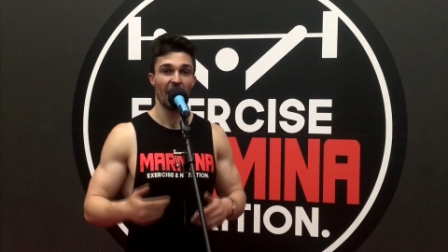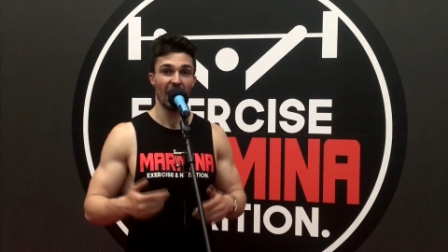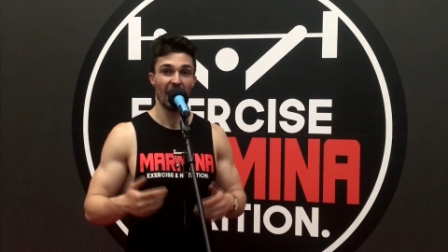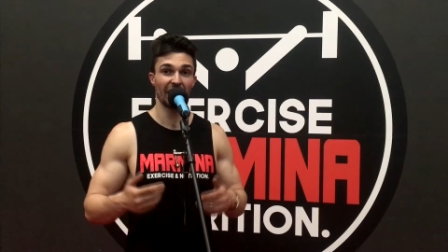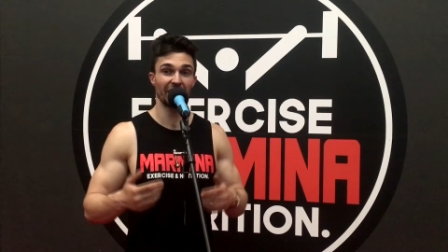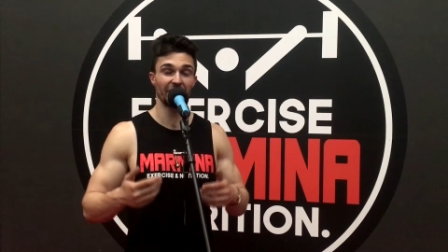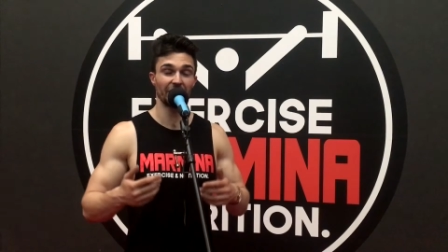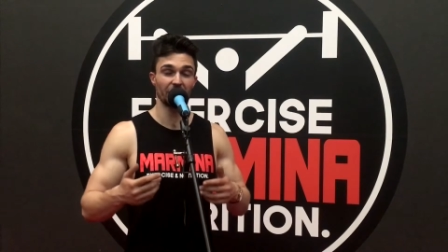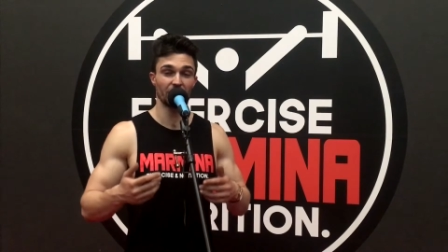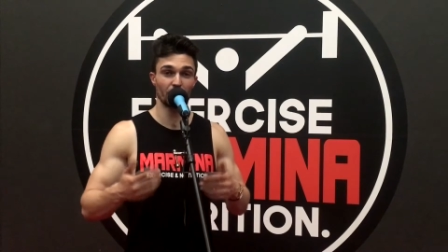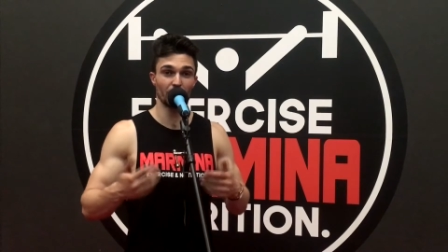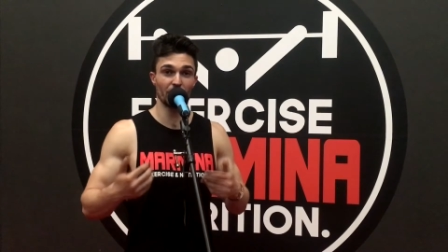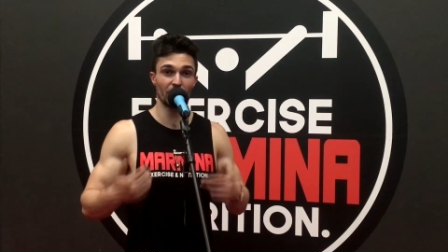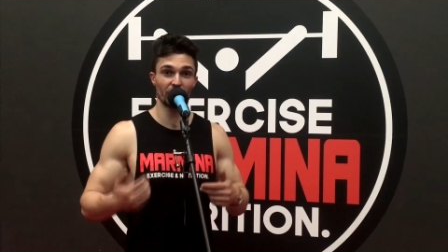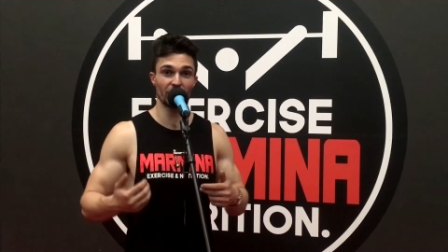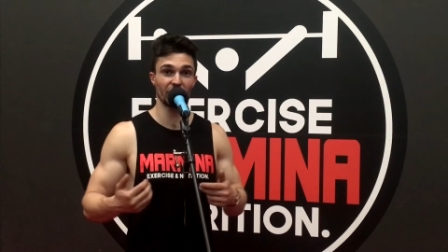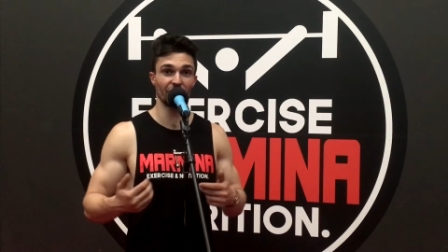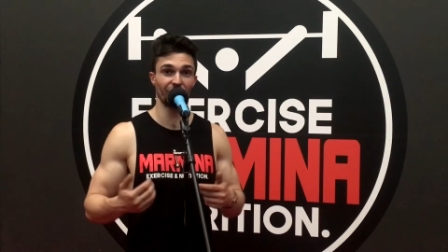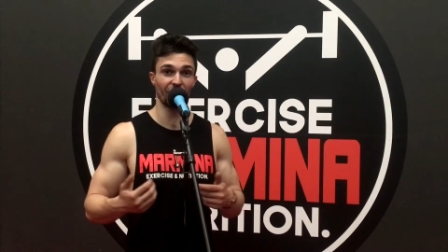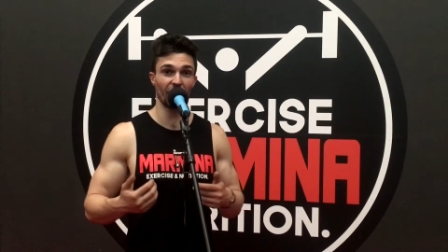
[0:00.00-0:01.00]
and to be
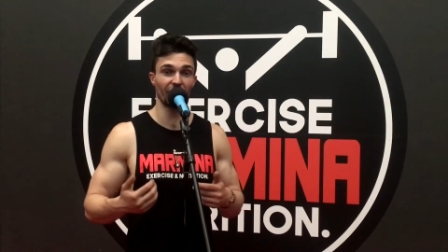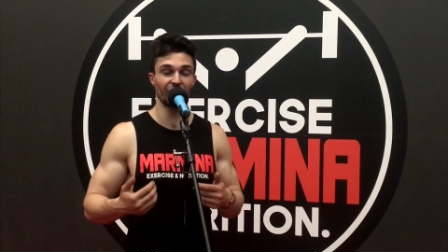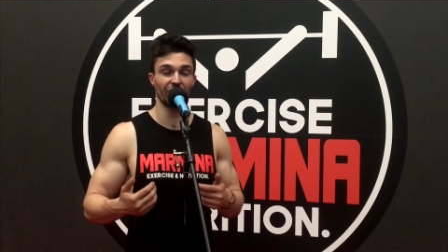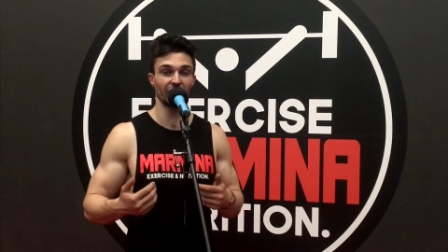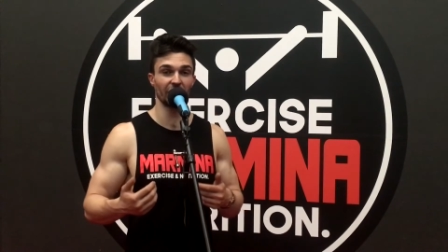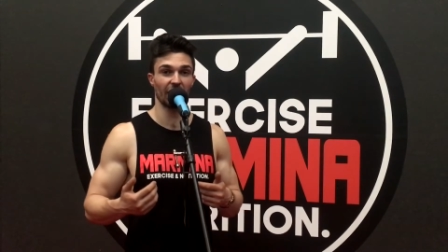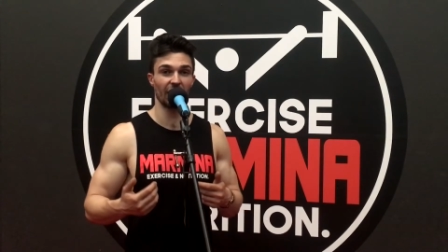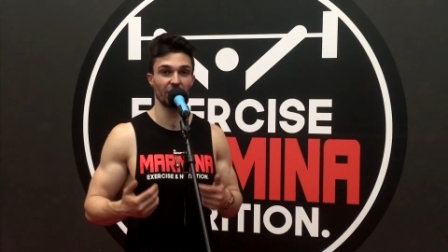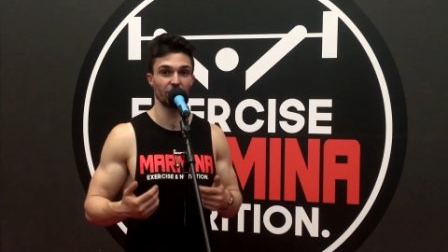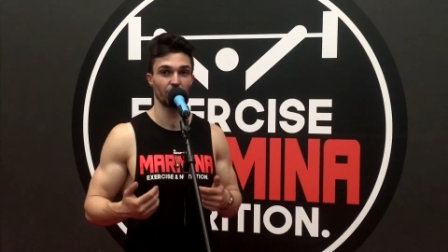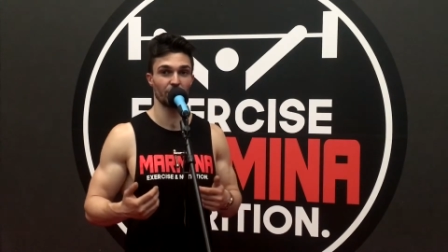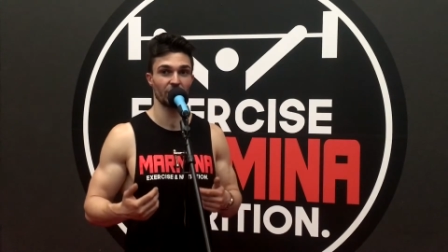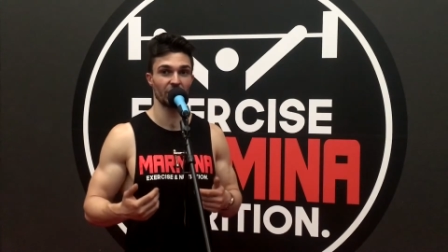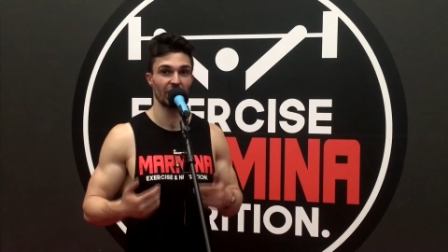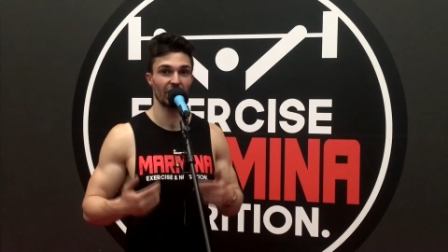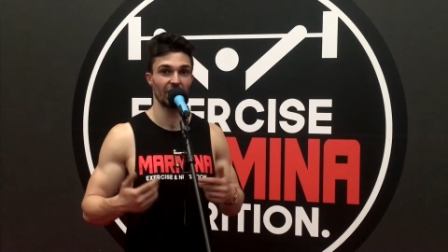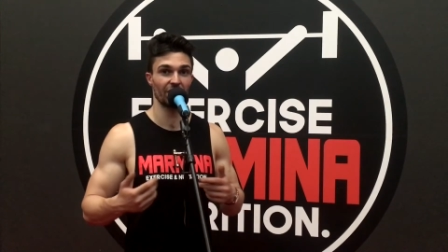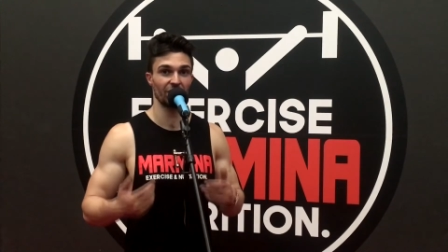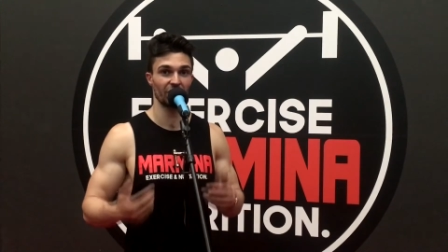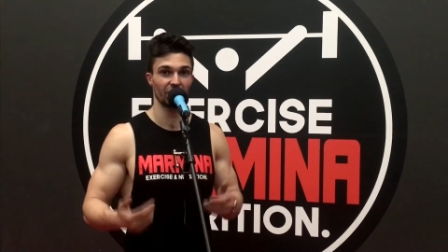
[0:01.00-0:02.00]
honest, if I felt
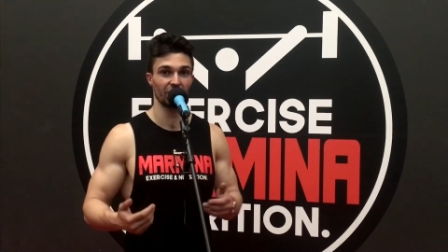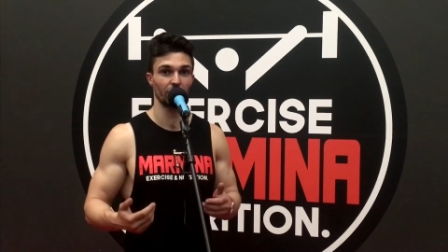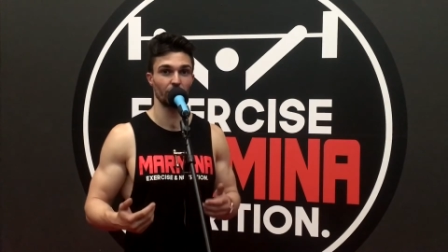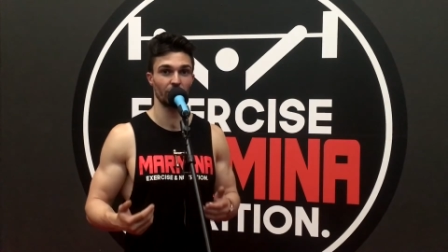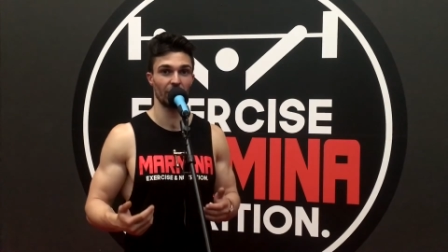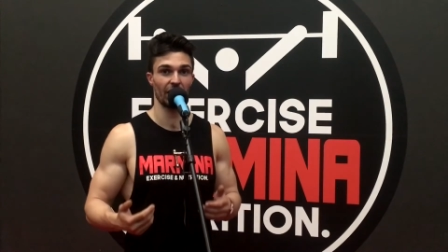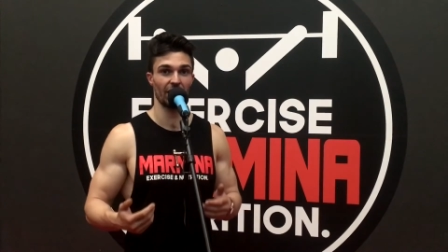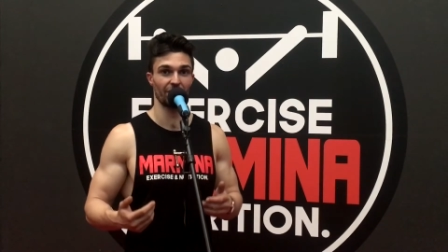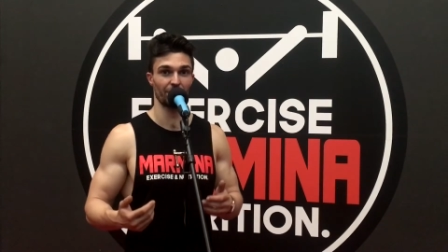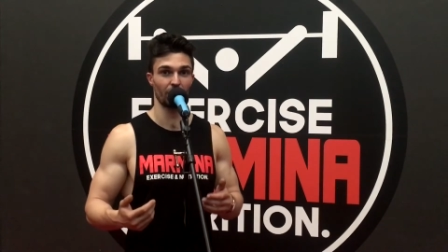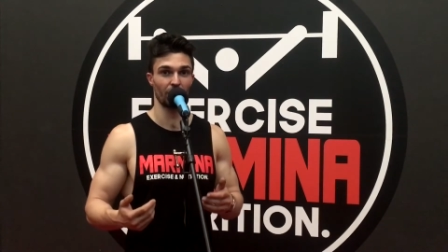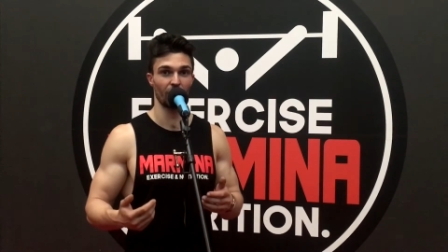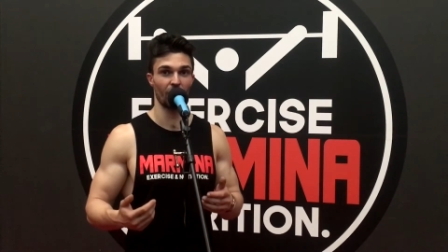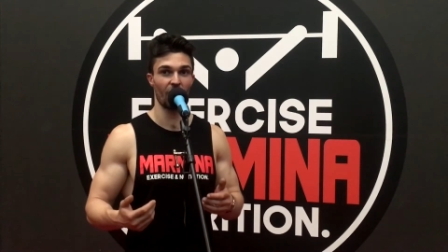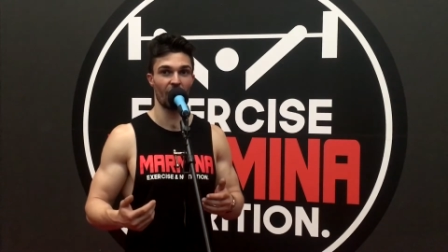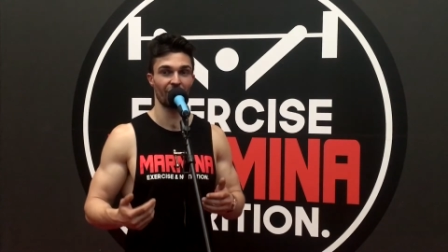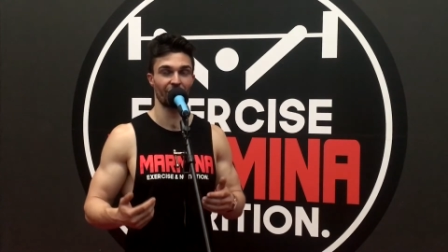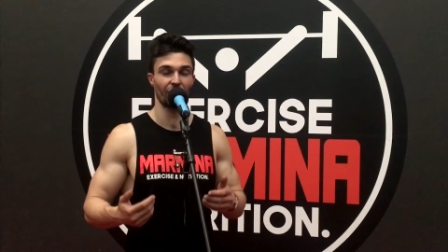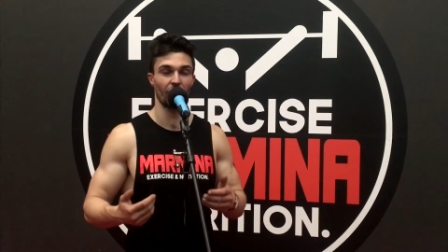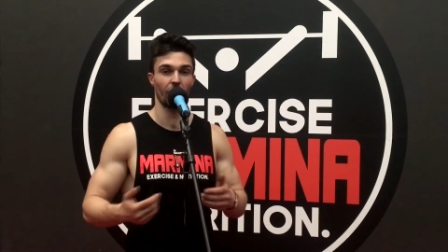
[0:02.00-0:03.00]
100% every single day of my
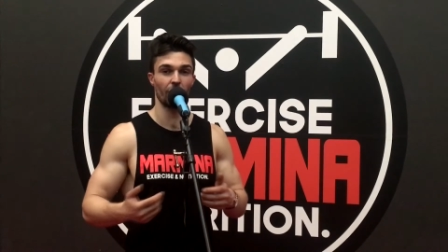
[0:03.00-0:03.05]
life,